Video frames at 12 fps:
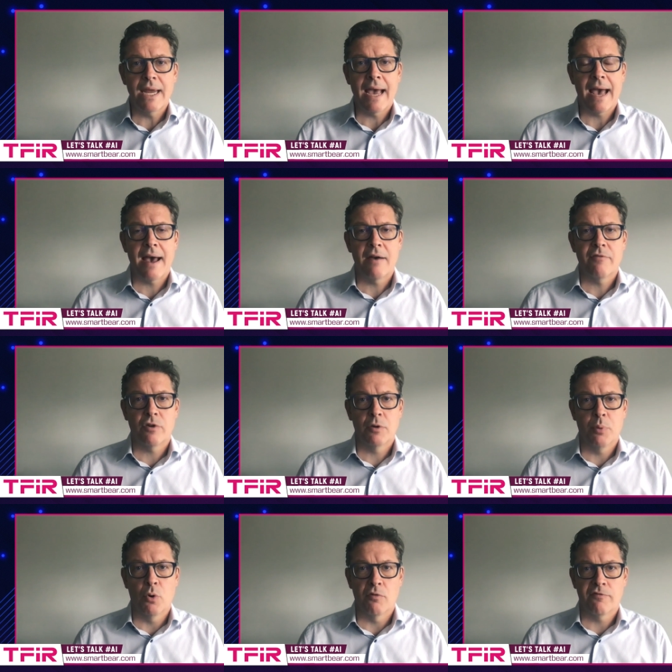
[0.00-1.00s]
have a
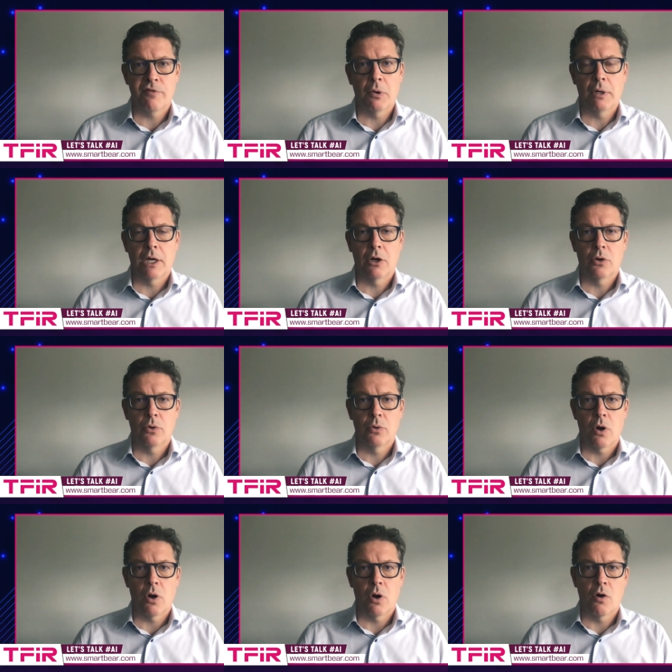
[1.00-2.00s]
portfolio
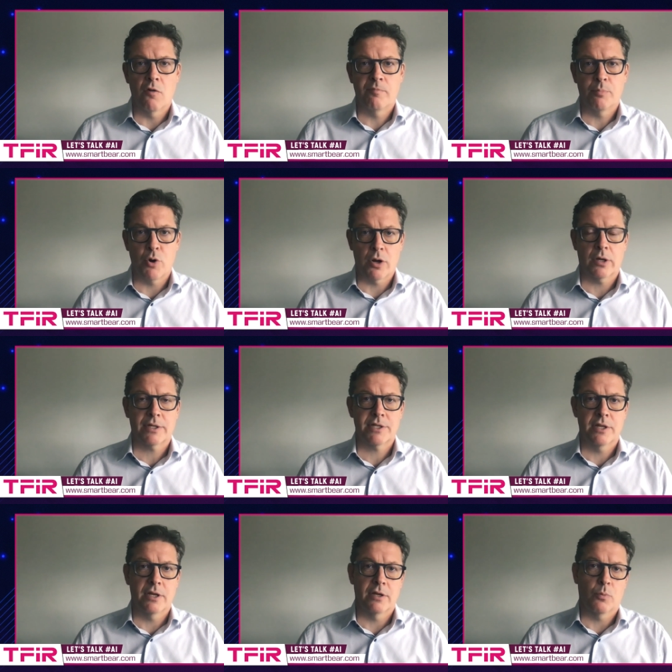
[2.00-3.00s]
of products
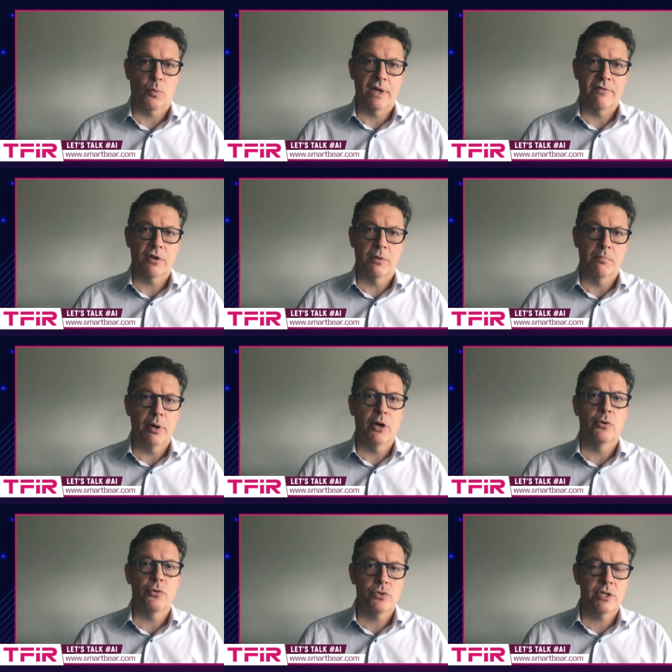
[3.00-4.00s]
that we've
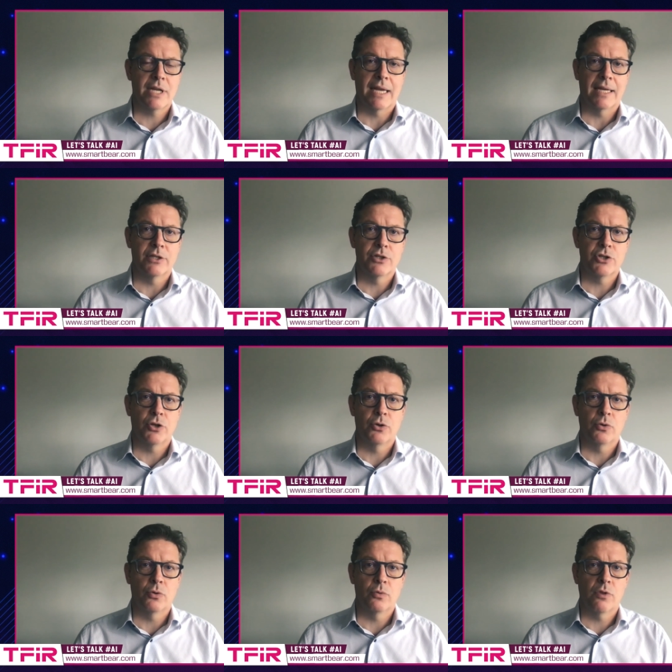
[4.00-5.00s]
composed
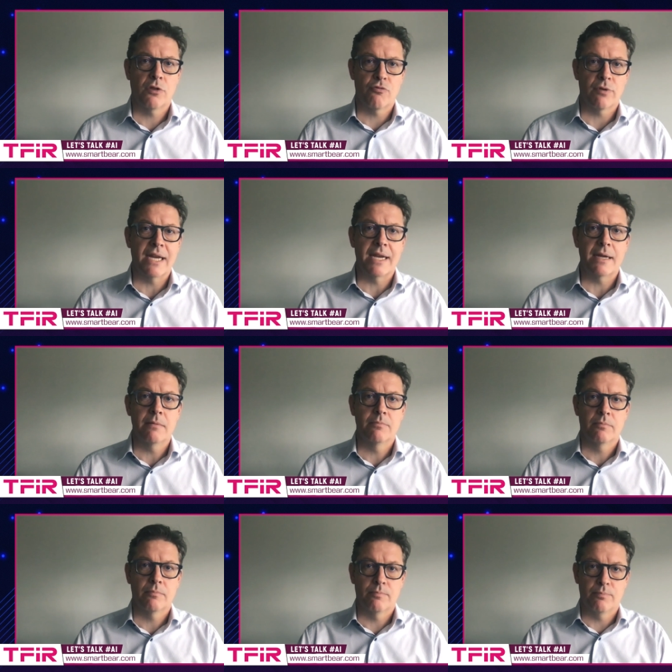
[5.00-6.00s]
into three
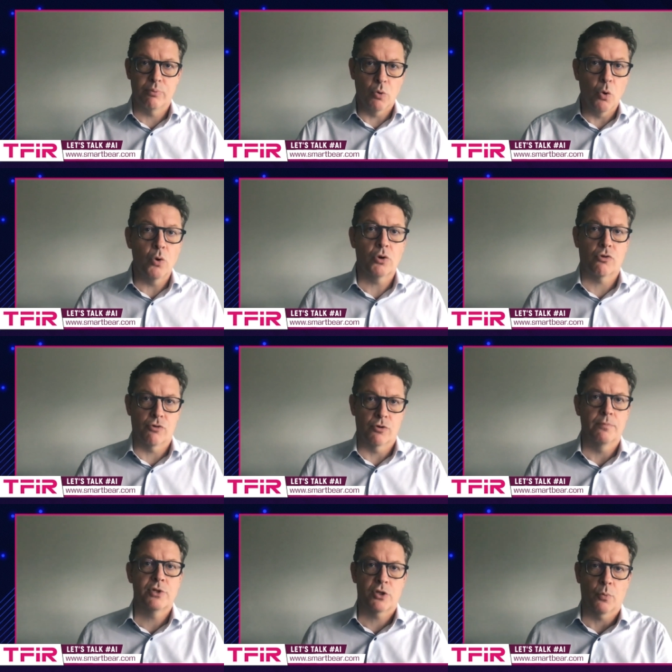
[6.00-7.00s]
broad
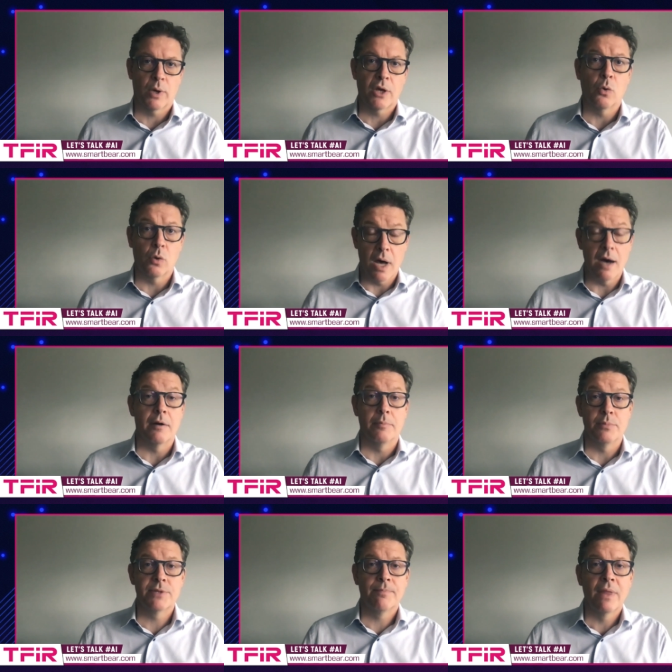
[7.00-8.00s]
groups that we call
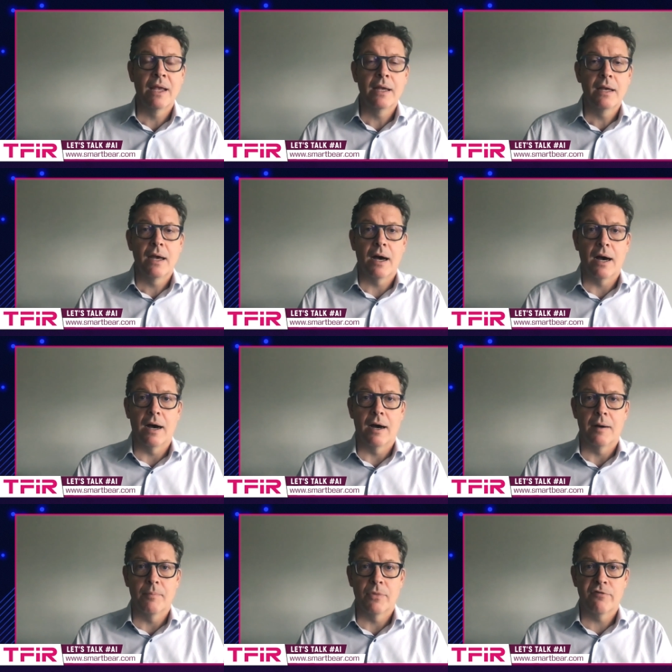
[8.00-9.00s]
hubs.
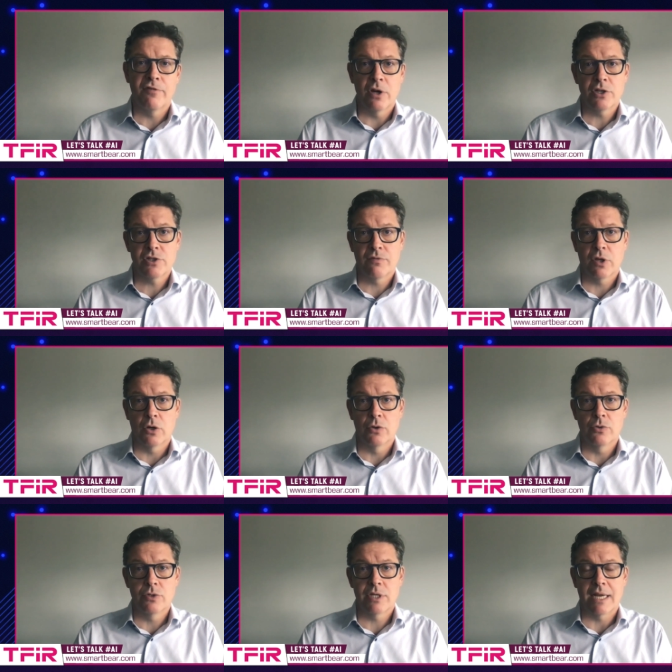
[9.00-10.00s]
Um, the first of
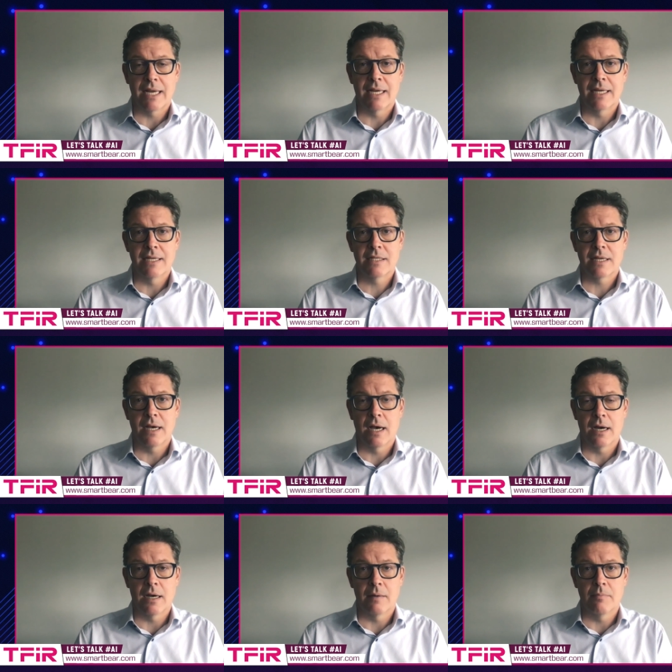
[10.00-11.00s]
those is
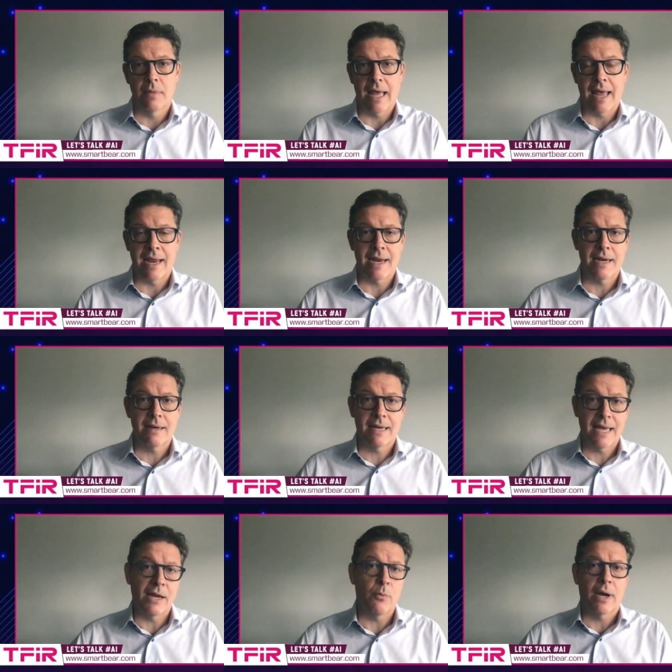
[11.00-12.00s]
um, a
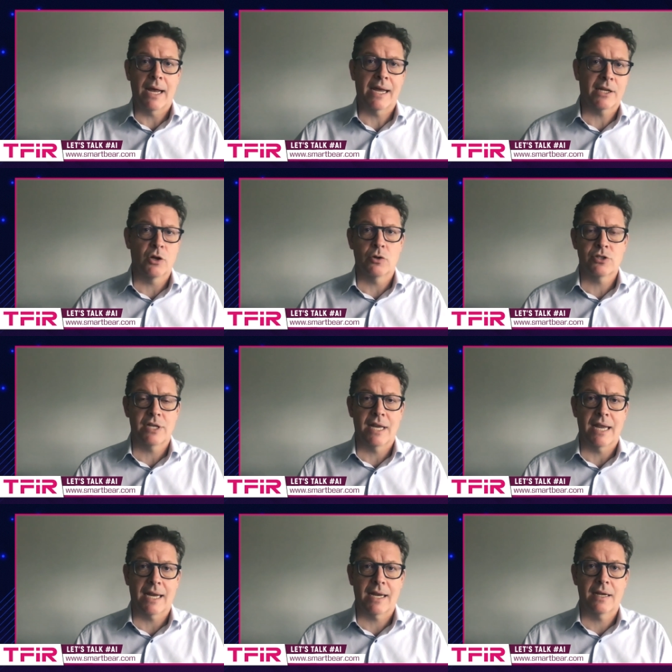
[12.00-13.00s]
gateway
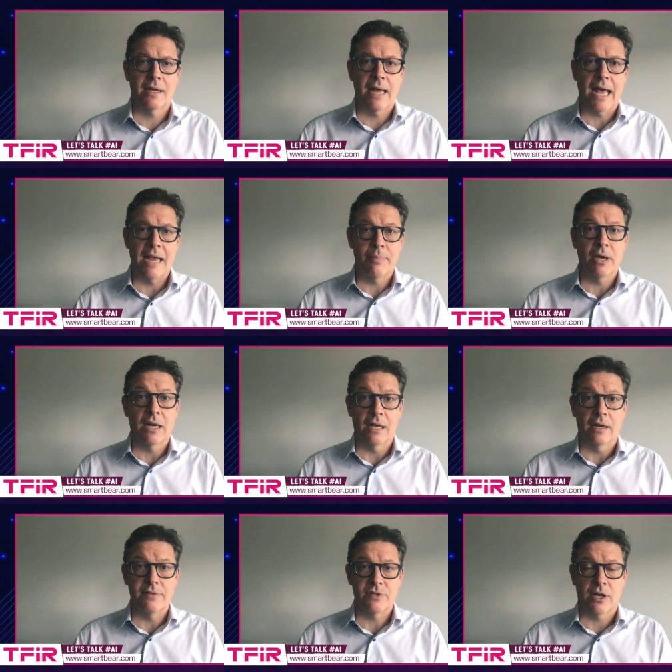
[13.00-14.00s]
agnostic API
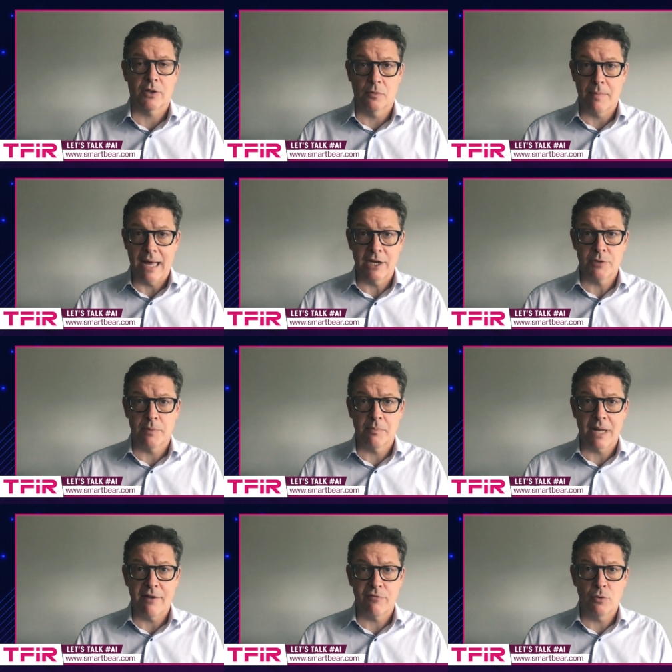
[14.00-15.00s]
lifecycle management
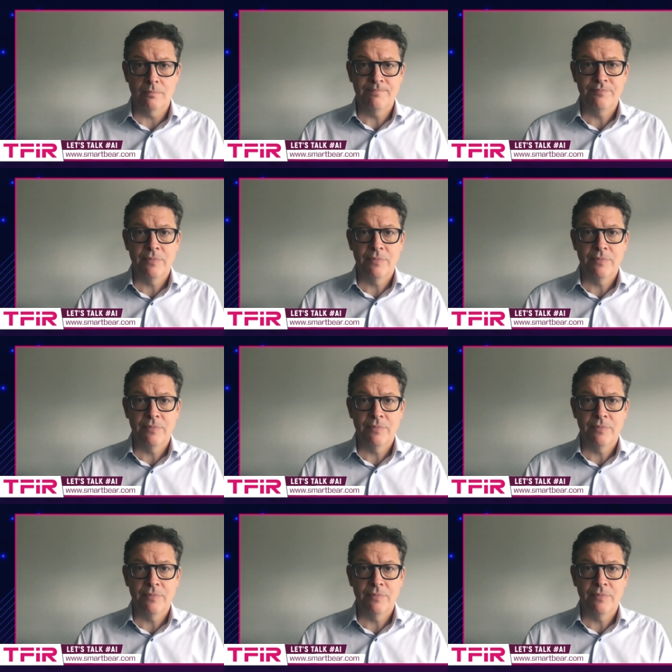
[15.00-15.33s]
platform.